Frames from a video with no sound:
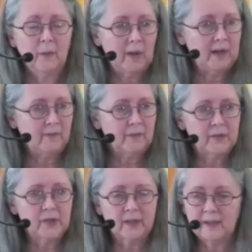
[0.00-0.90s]
white
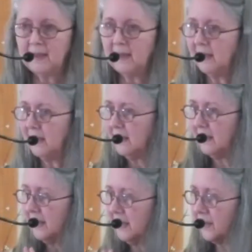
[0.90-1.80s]

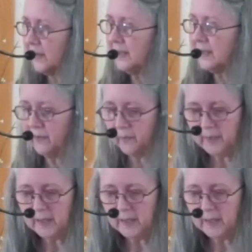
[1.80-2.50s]
fragility, hearing different